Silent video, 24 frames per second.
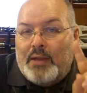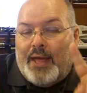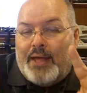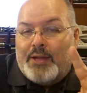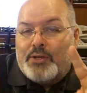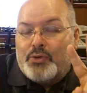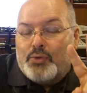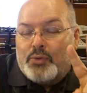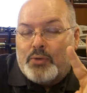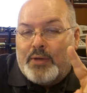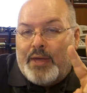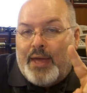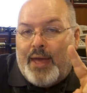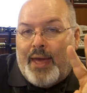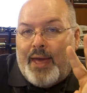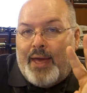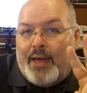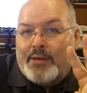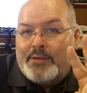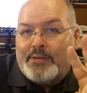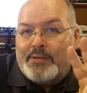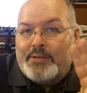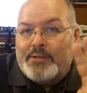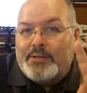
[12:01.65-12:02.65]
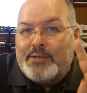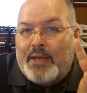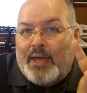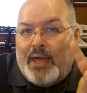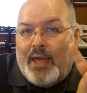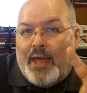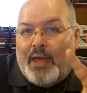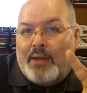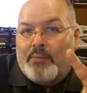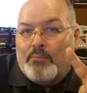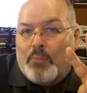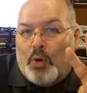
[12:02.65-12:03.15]
natural gas,
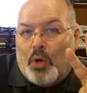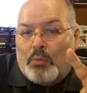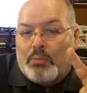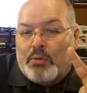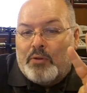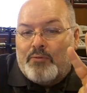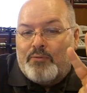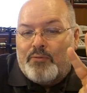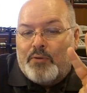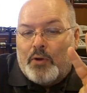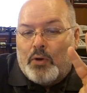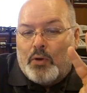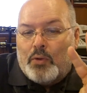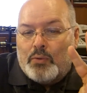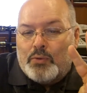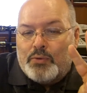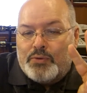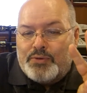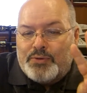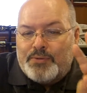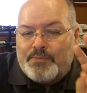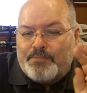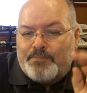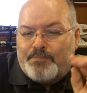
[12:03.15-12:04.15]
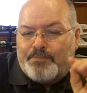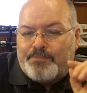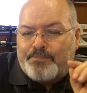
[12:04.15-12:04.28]
and mobile phones.